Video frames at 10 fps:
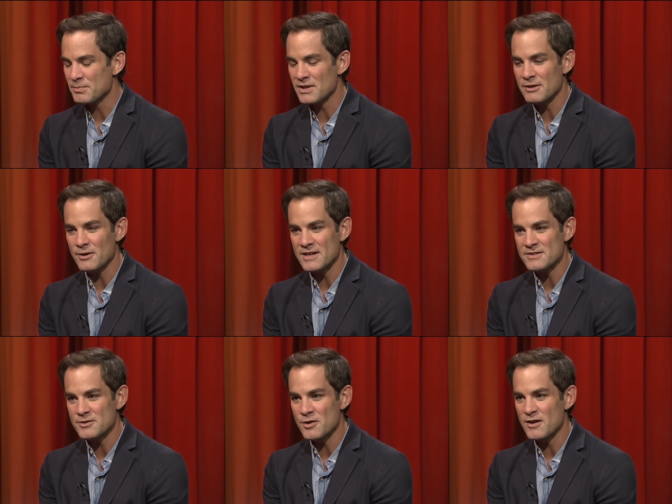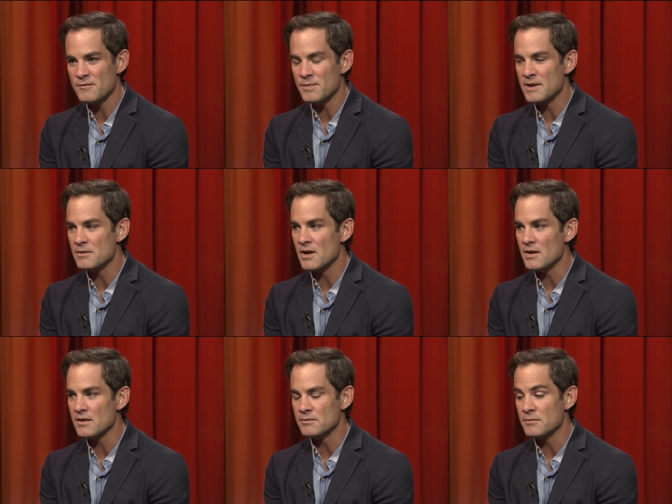playwrights who have been
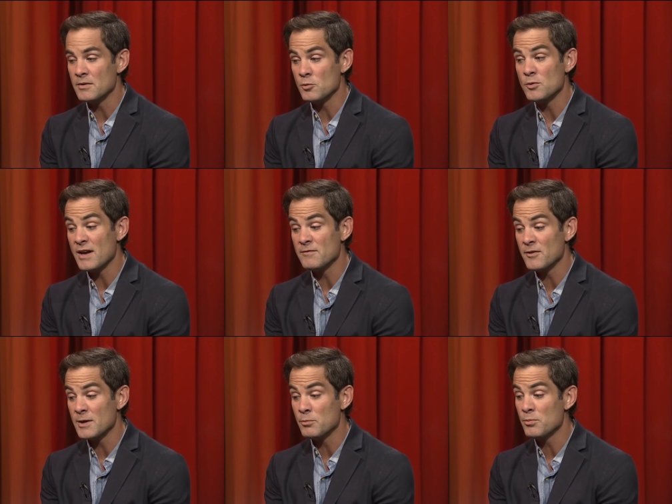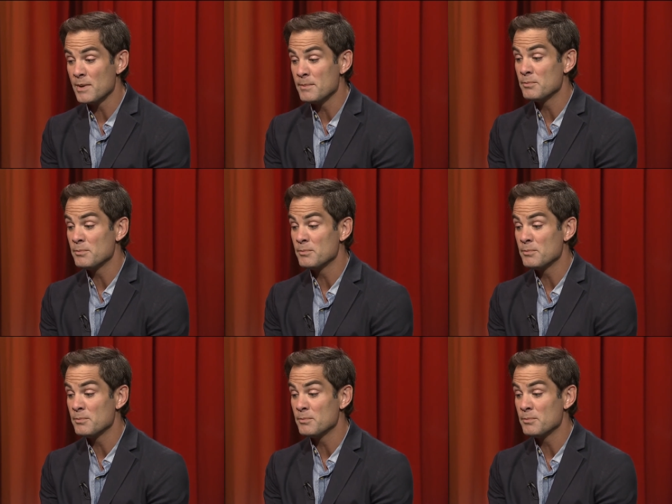who haven't very been